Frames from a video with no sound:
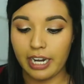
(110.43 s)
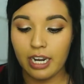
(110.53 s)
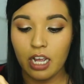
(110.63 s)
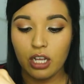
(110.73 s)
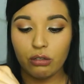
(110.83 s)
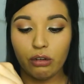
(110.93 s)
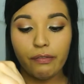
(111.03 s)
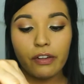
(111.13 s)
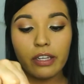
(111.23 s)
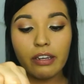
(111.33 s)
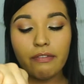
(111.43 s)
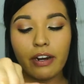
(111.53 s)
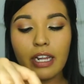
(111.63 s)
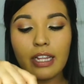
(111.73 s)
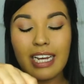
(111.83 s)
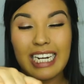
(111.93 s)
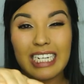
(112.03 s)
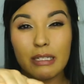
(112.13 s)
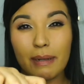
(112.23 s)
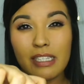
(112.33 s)
if you're looking for anything
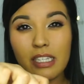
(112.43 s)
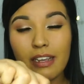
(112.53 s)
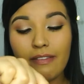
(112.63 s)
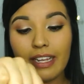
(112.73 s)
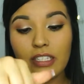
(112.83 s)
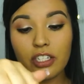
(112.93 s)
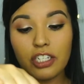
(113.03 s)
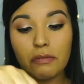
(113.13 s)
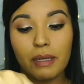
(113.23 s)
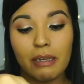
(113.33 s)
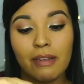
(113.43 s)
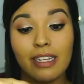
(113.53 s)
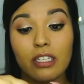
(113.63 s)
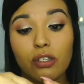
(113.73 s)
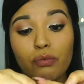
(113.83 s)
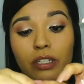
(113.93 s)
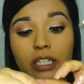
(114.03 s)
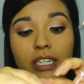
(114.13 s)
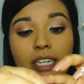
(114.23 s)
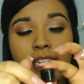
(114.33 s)
inexpensive, like such as pigment, this is really
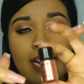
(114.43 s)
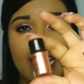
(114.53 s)
good.